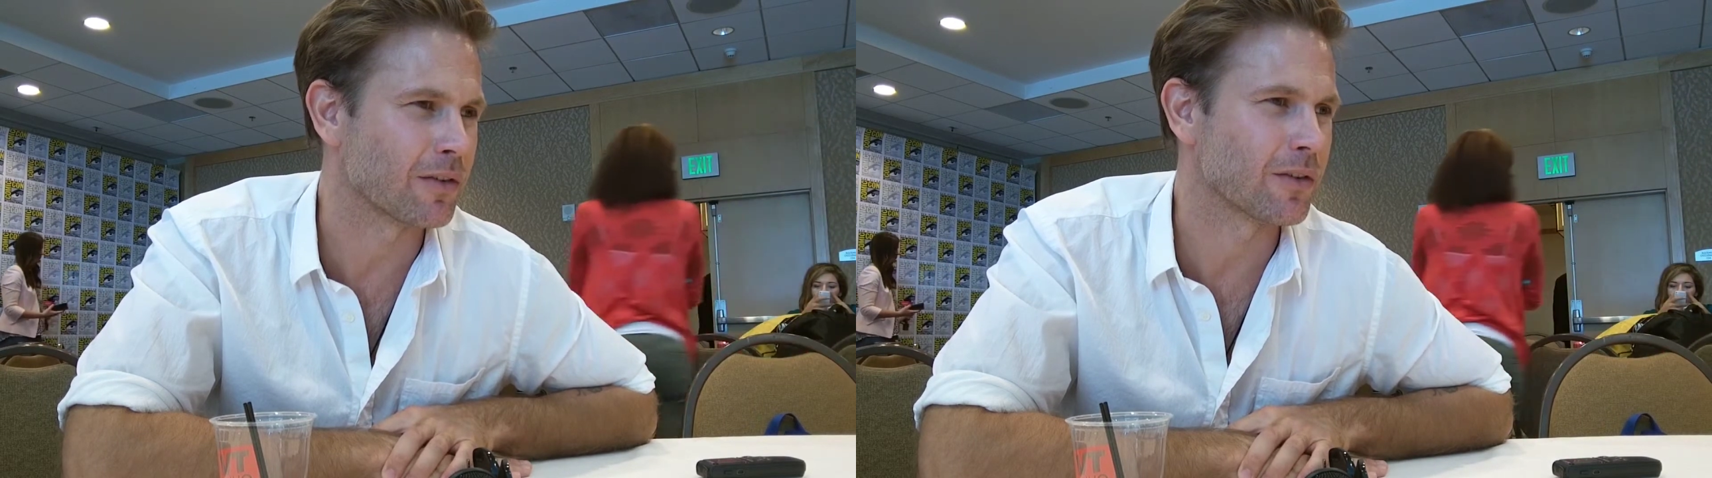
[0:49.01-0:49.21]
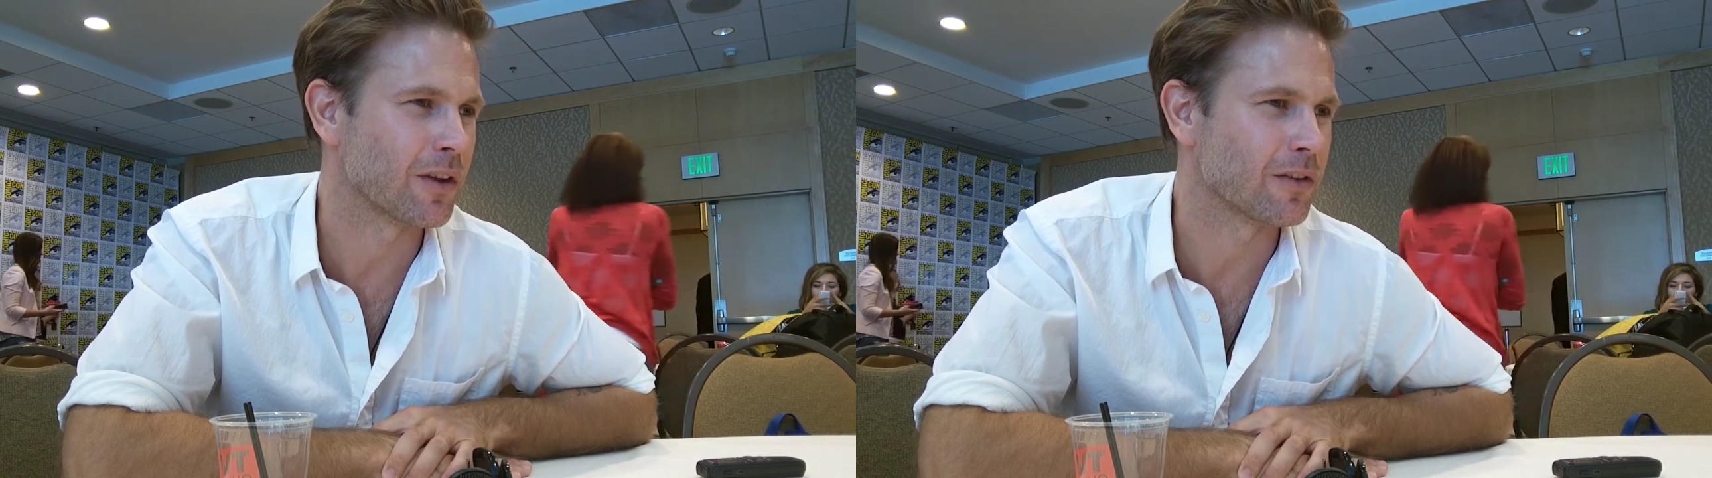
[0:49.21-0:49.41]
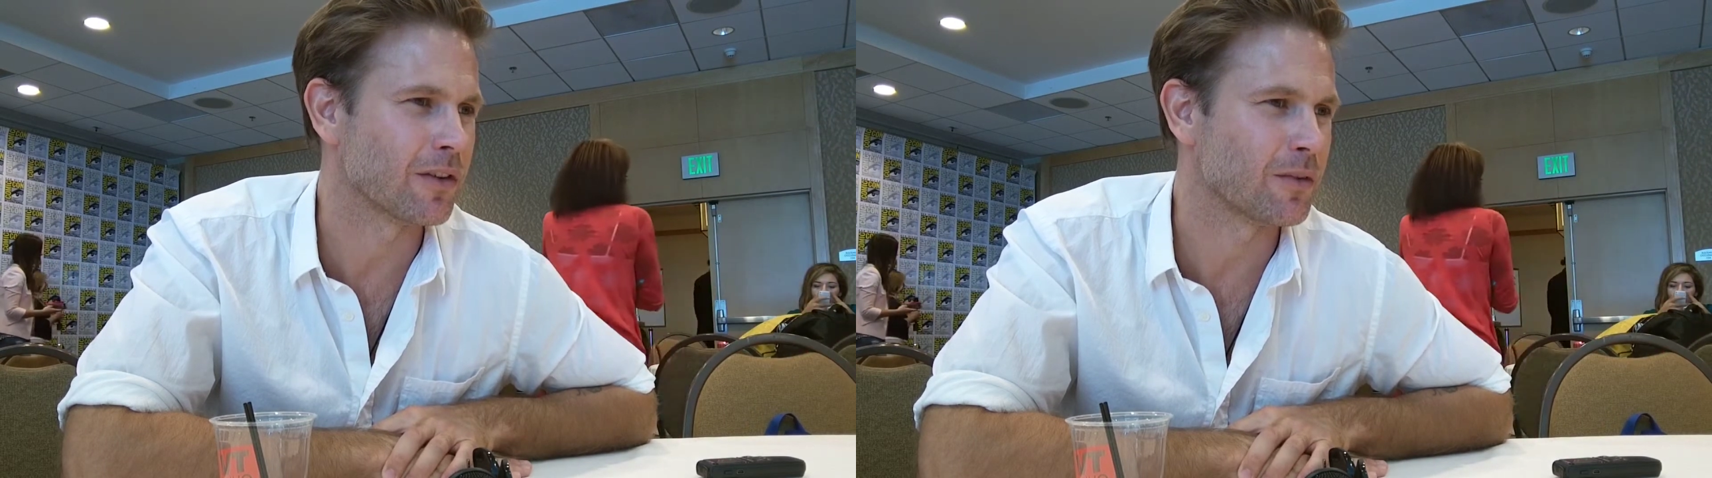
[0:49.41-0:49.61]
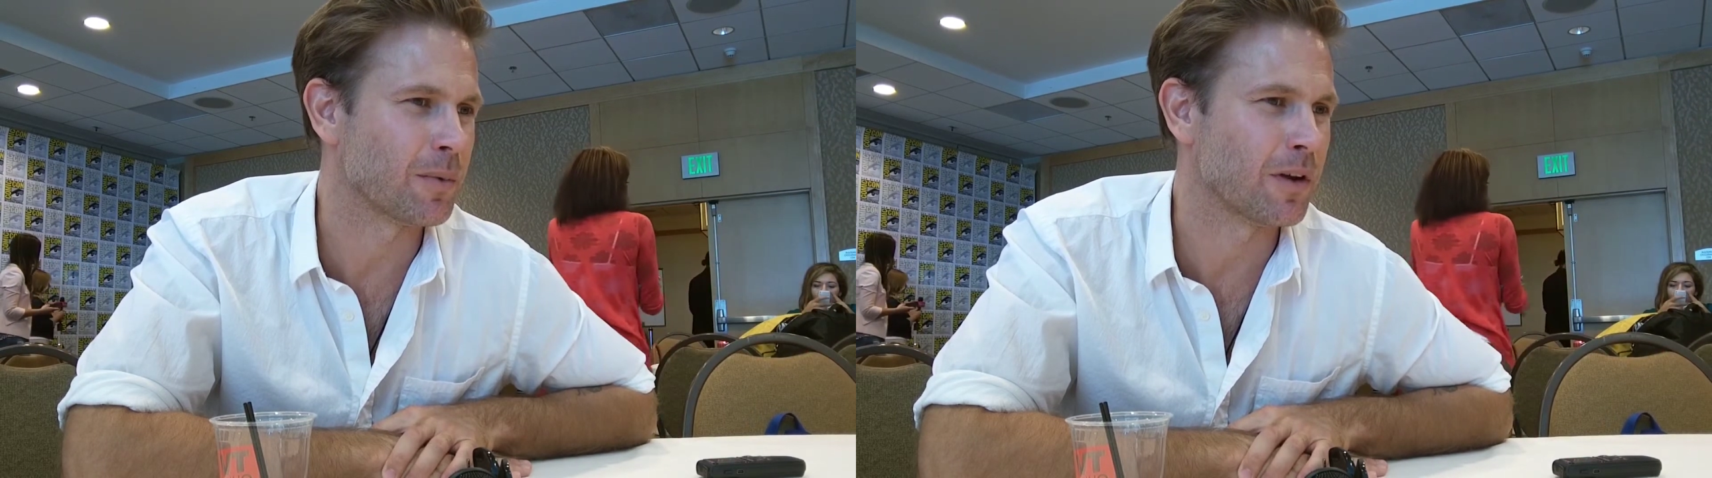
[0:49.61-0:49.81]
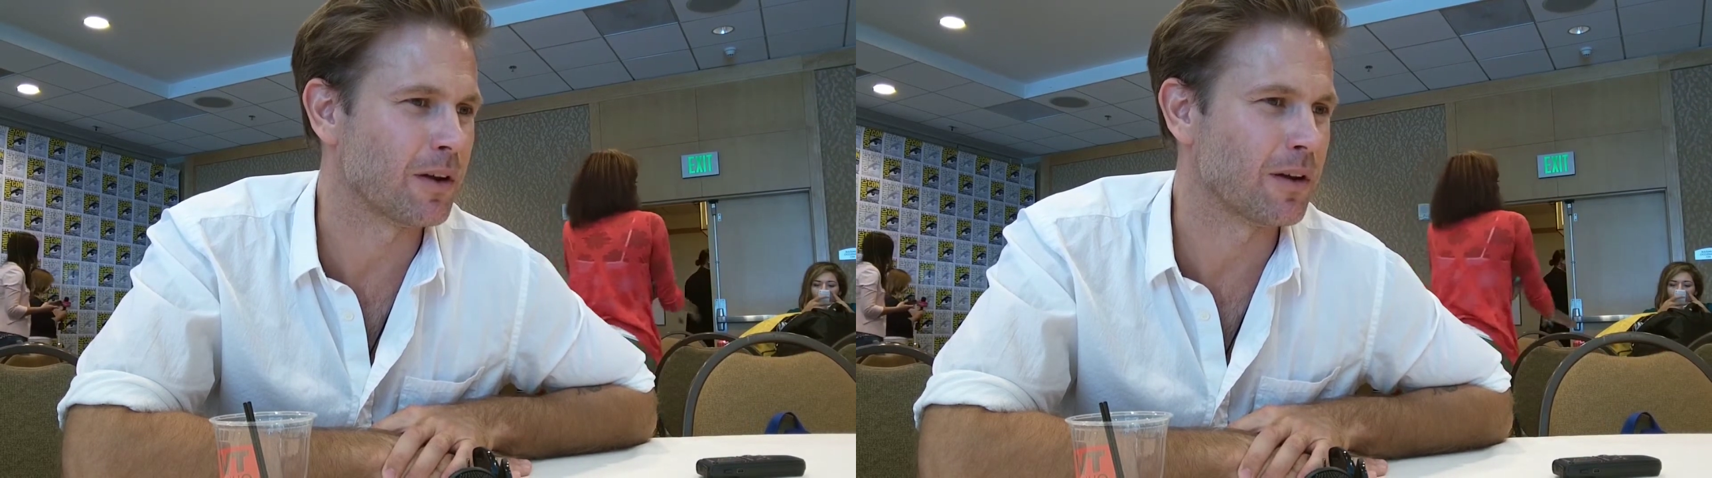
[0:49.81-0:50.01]
It's
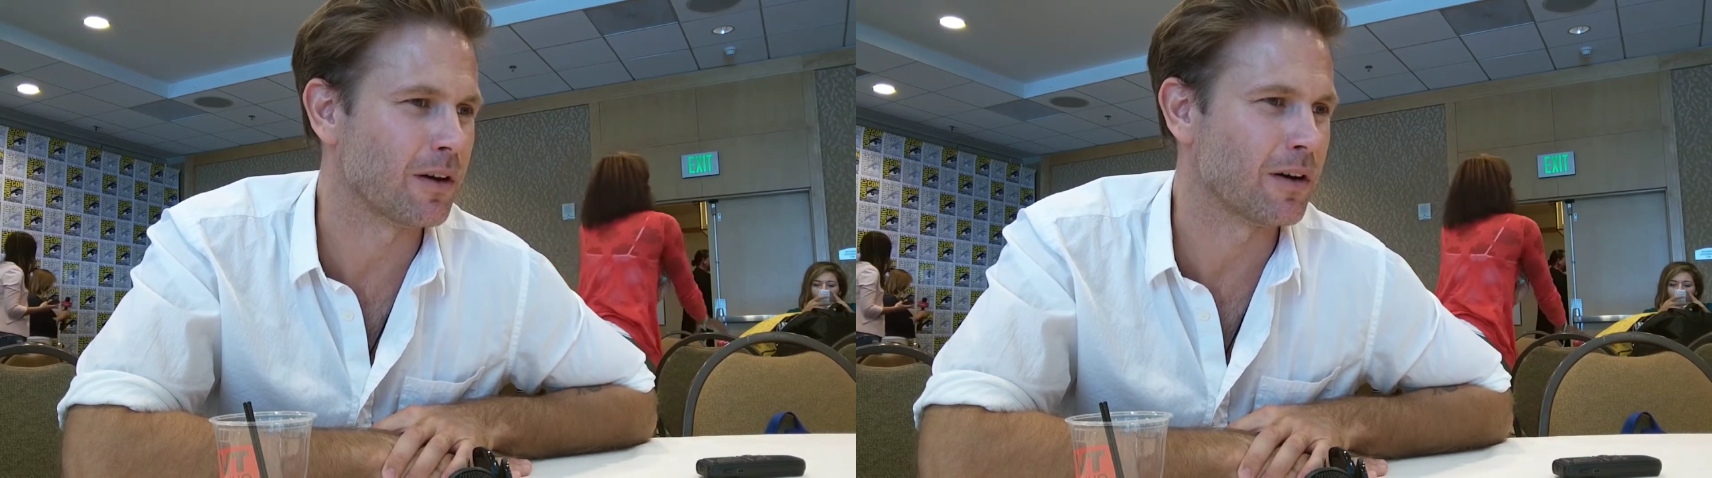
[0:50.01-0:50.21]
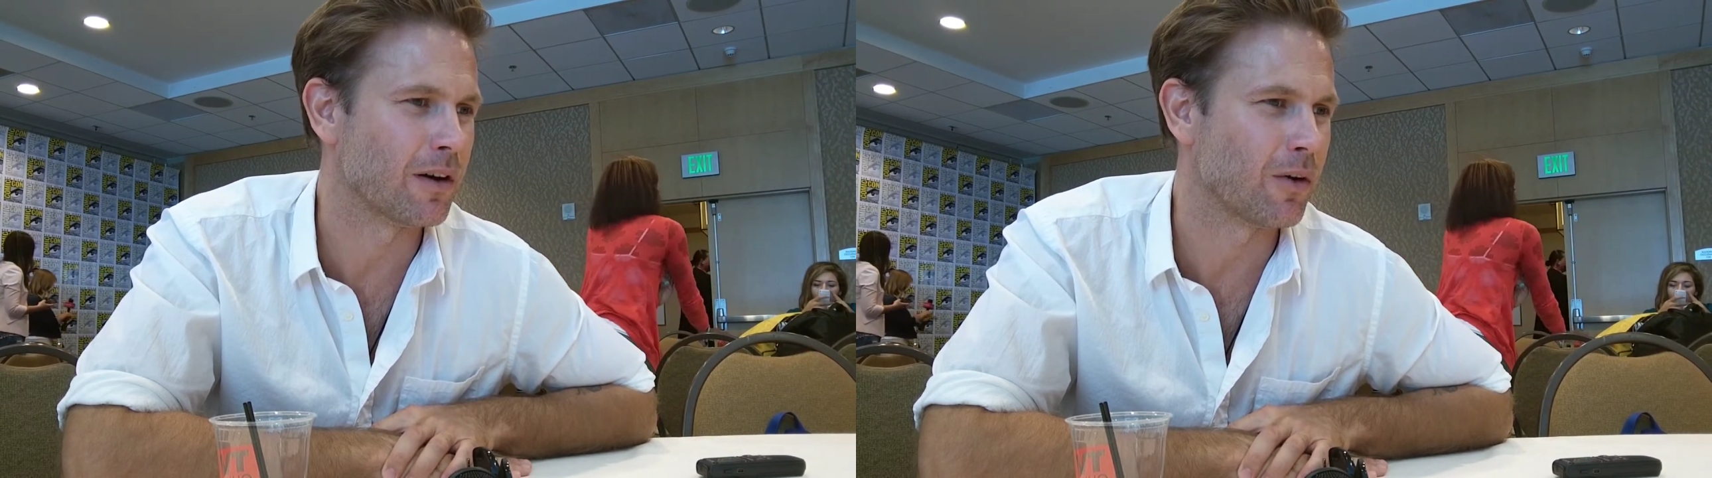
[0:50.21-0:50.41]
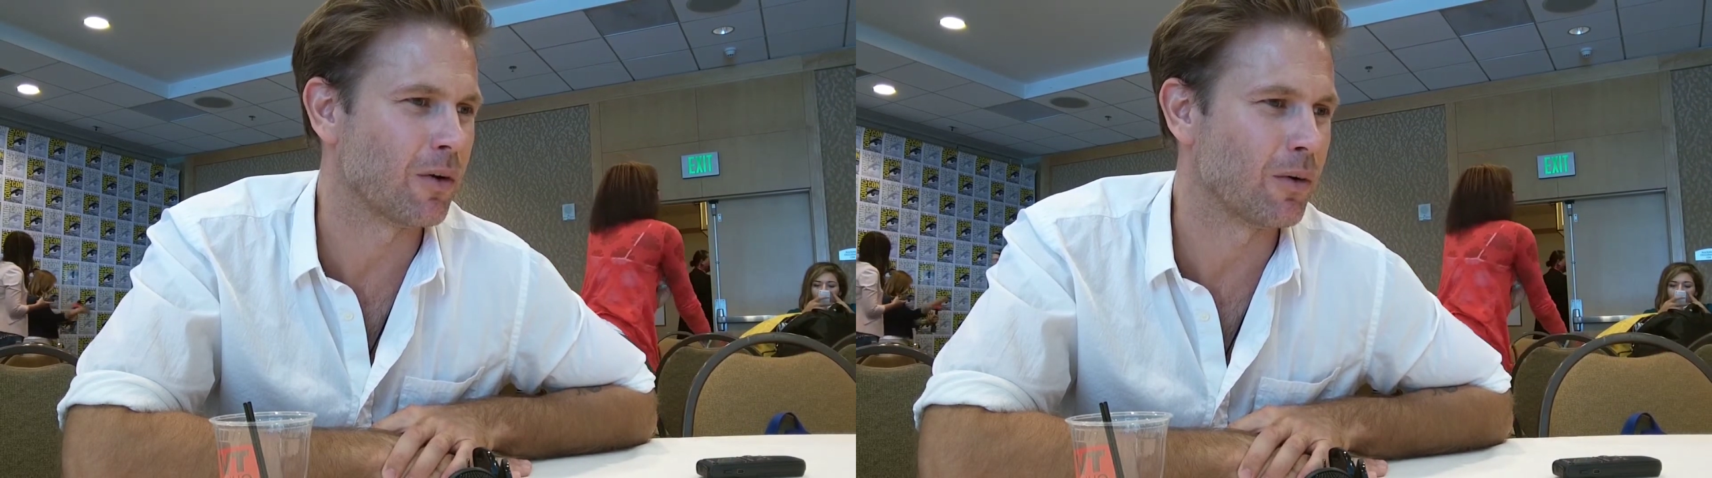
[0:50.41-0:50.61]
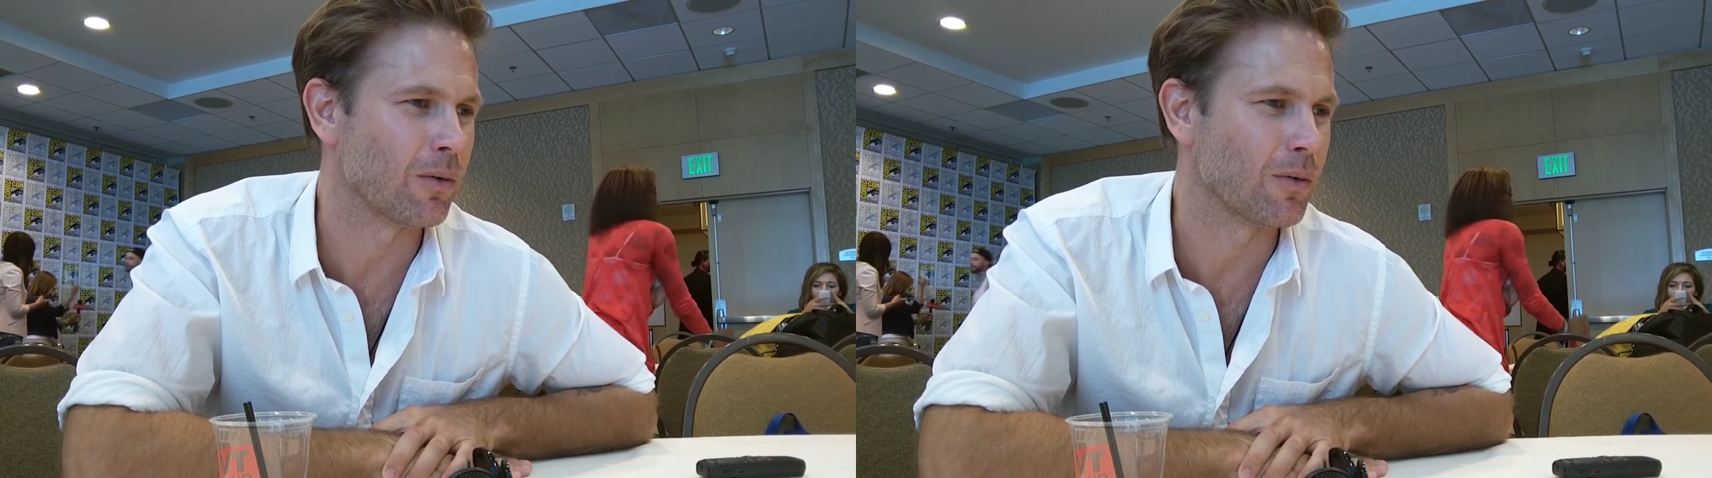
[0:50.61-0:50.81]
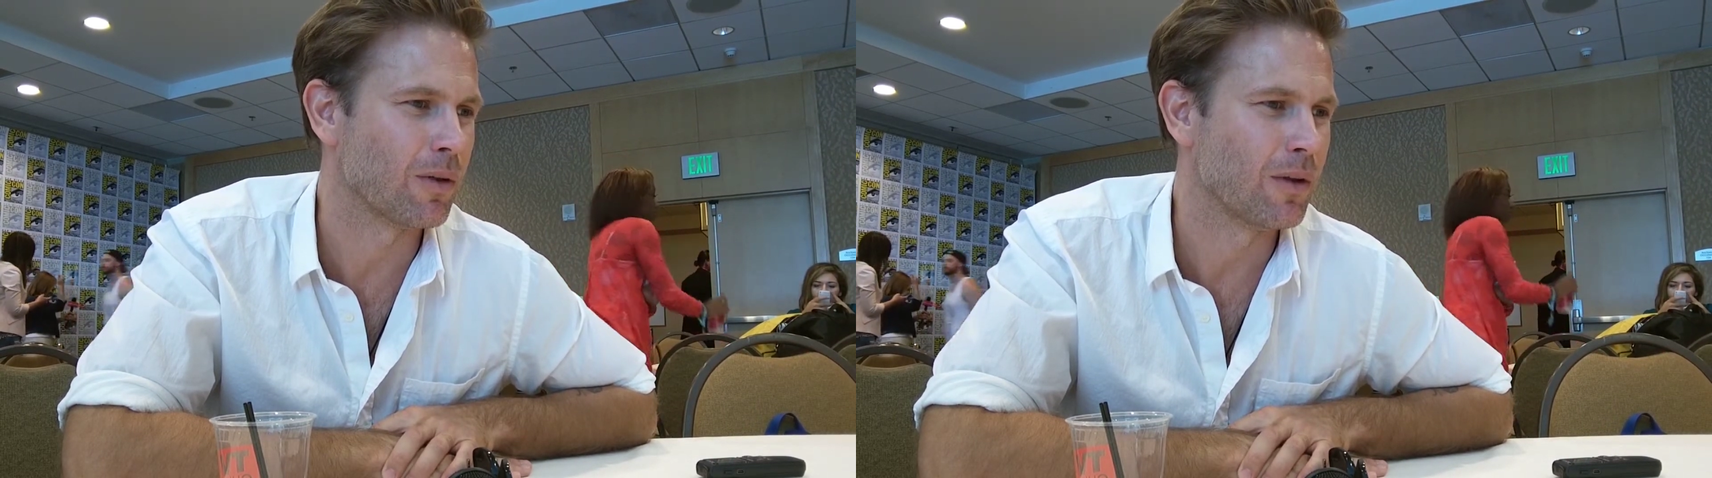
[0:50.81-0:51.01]
been a whole